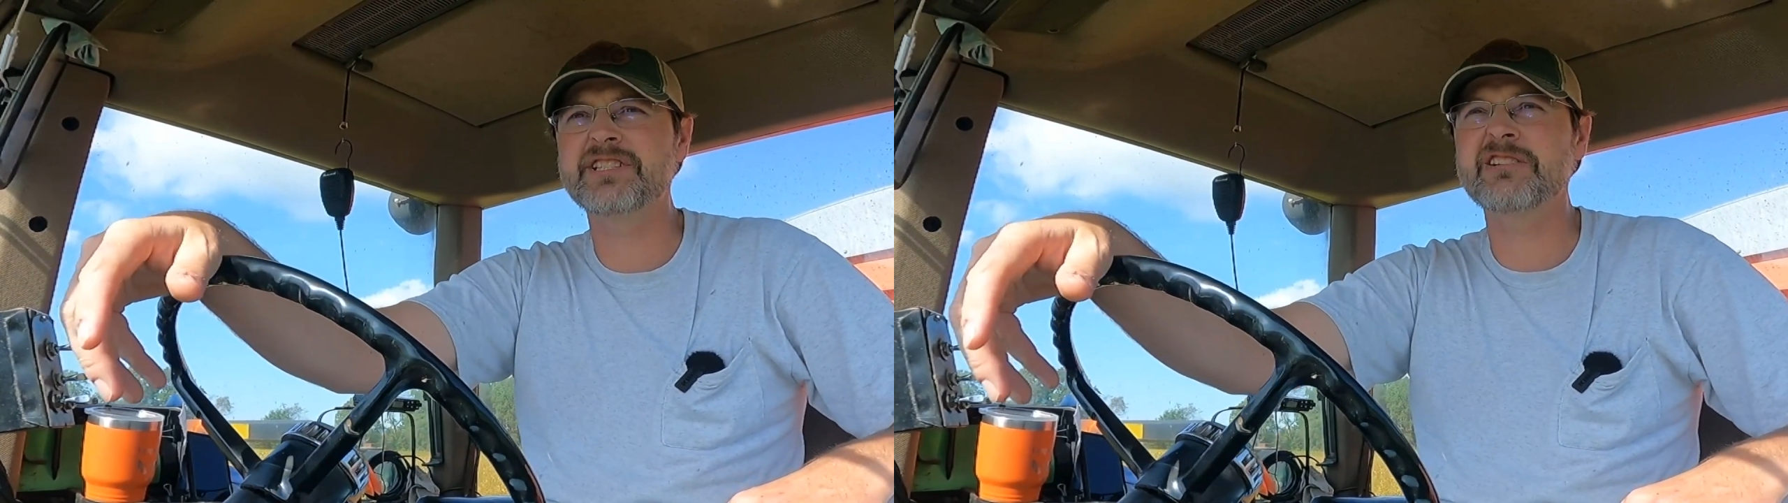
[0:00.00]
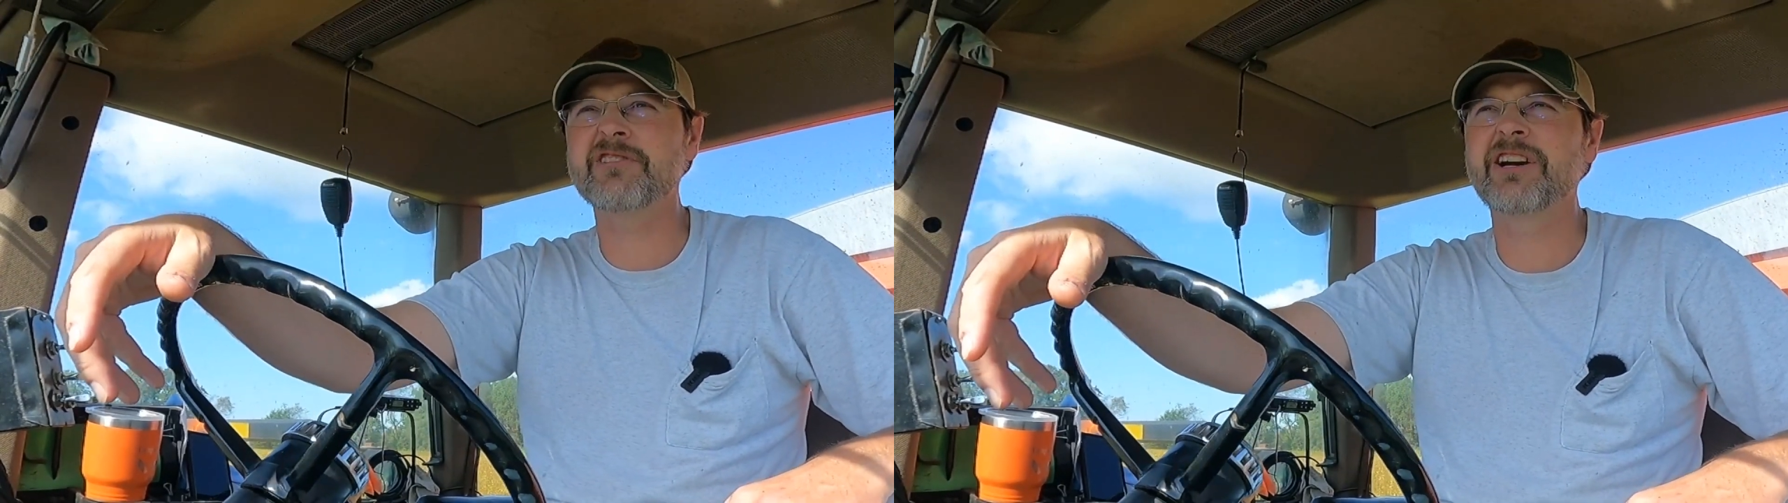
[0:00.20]

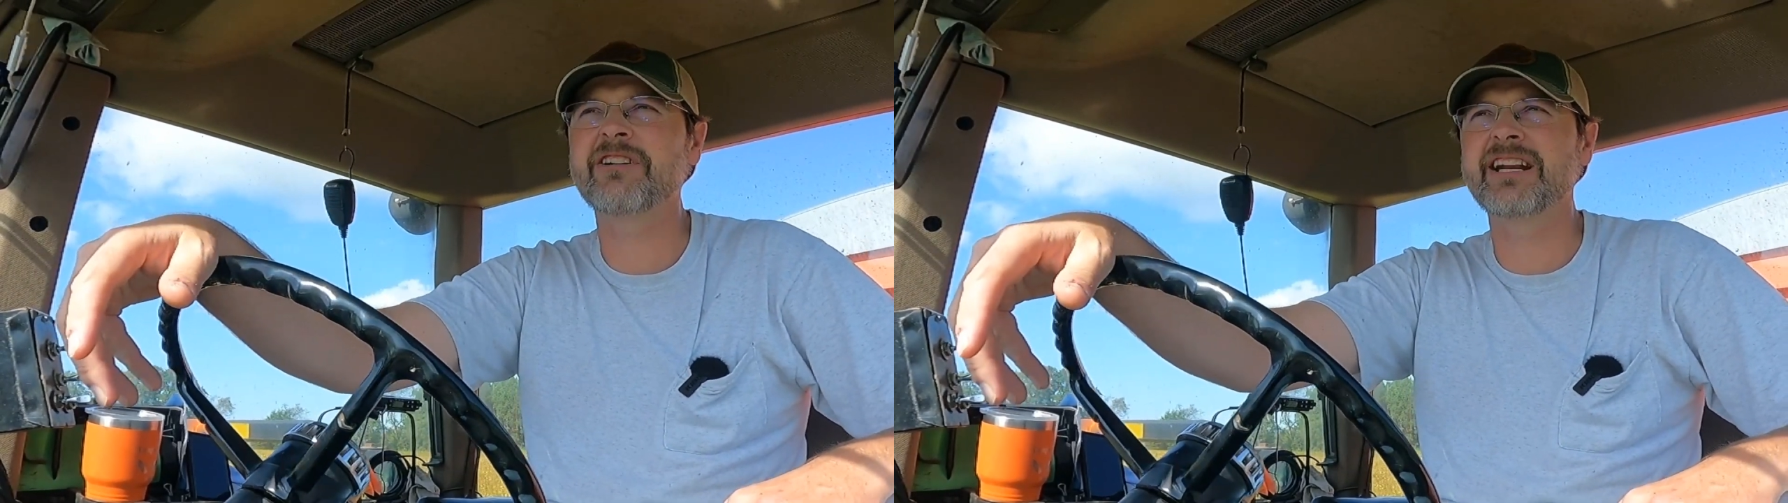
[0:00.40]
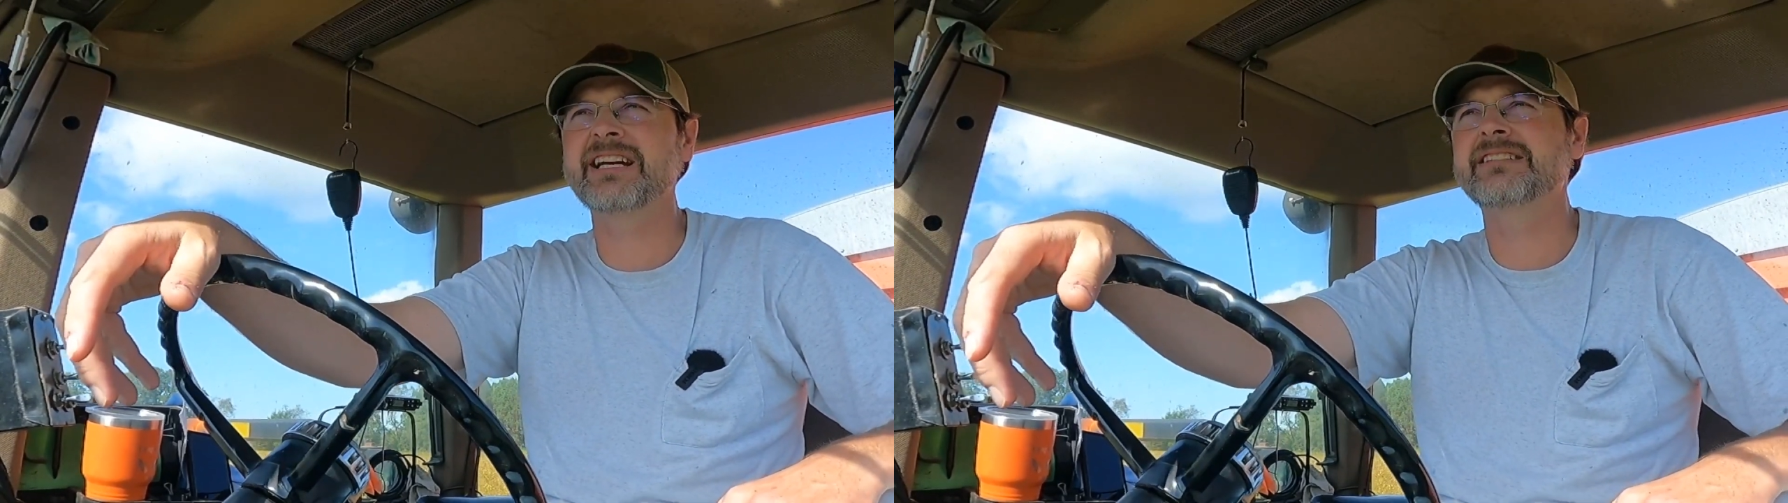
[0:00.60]
she's running
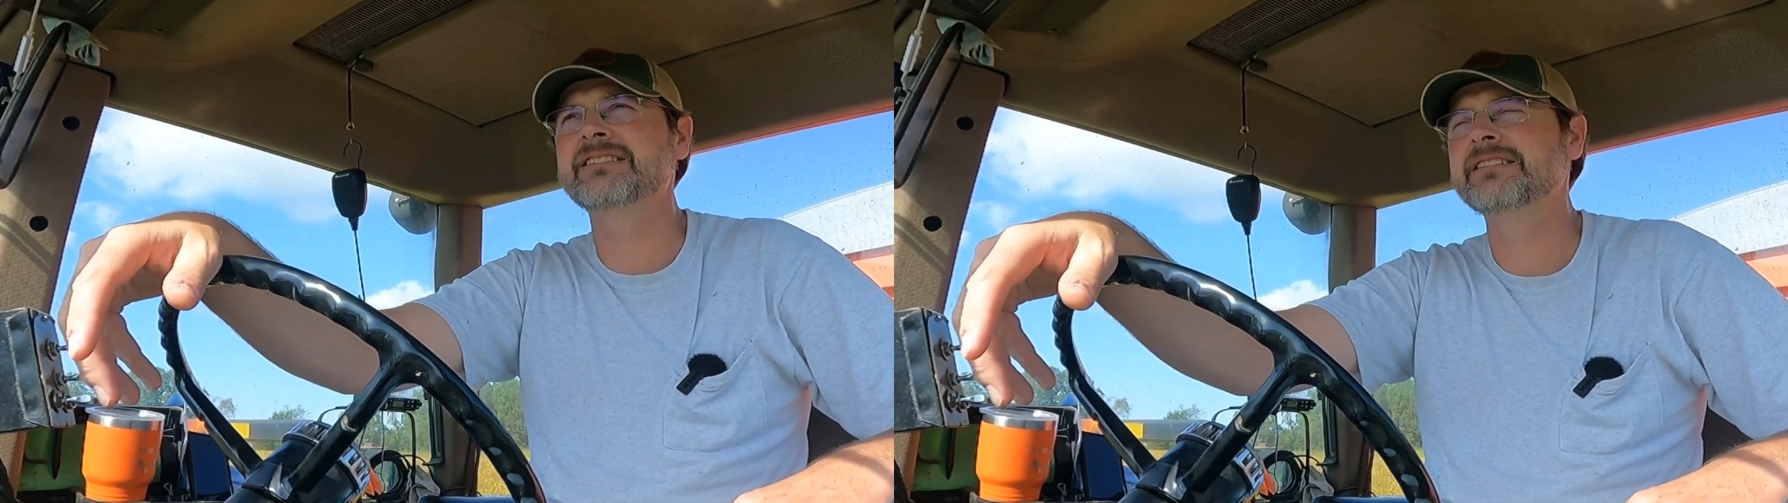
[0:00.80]
right now.